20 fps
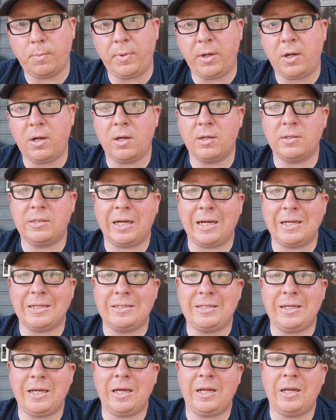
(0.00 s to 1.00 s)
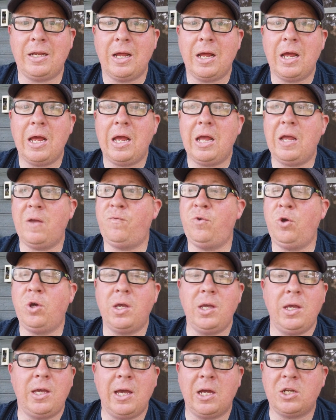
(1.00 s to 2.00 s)
because like I said, if you
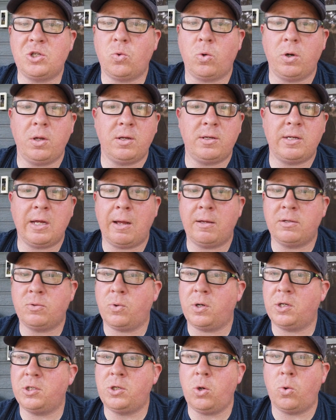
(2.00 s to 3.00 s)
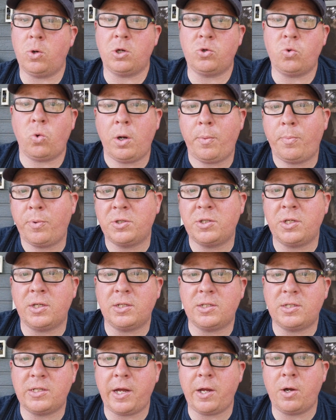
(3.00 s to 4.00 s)
can catch one of the times where he's doing a
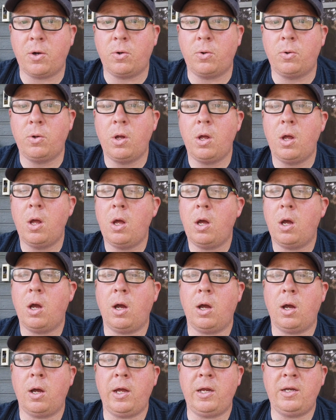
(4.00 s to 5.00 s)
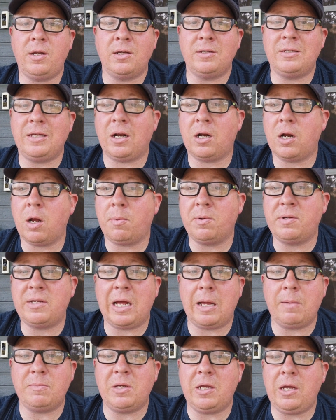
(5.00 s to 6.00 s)
20% sale, he does that a couple
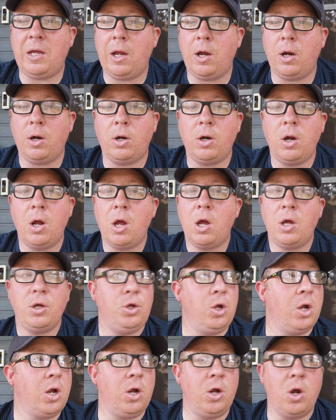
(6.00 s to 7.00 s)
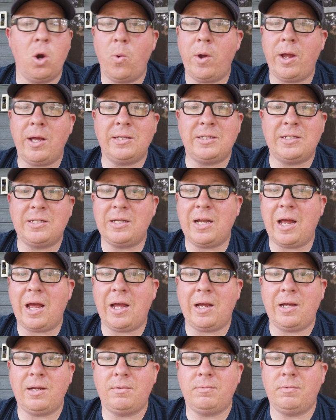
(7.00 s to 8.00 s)
times a year, you can go in,
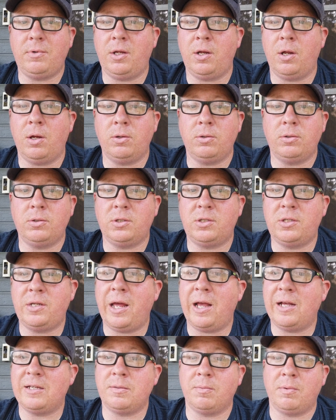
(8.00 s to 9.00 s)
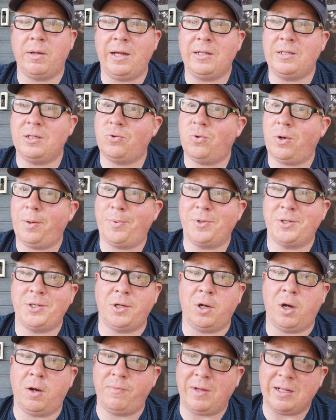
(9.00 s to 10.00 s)
snag some lights at
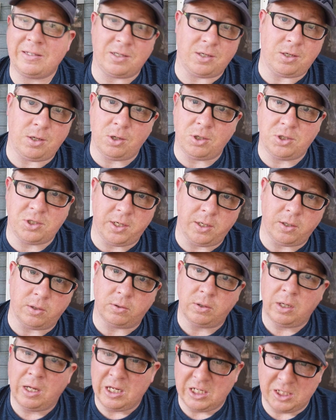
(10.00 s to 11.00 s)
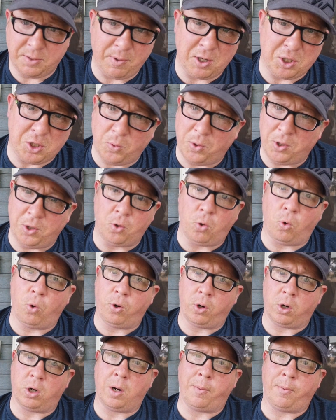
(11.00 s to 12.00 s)
20% off. That's a huge deal, especially when you
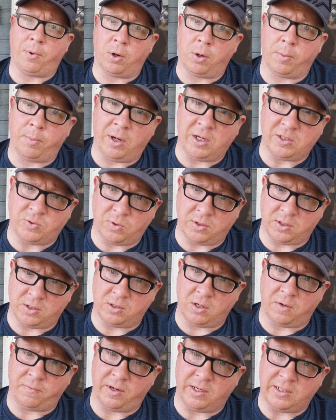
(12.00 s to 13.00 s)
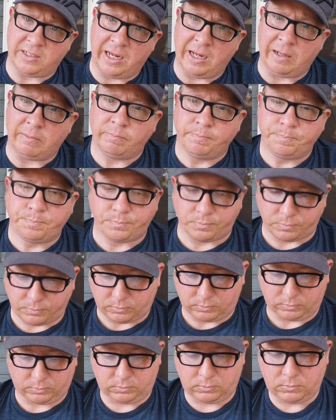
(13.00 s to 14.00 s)
order a couple $100 worth of stuff at a time.
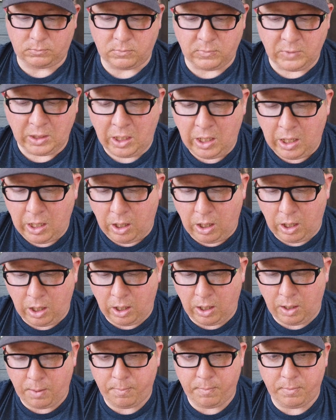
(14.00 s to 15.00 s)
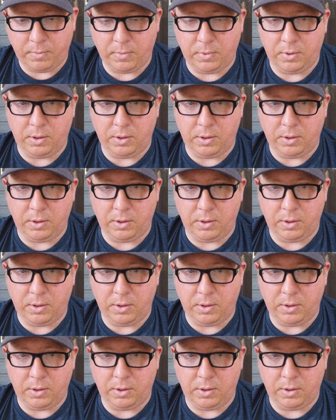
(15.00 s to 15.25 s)
That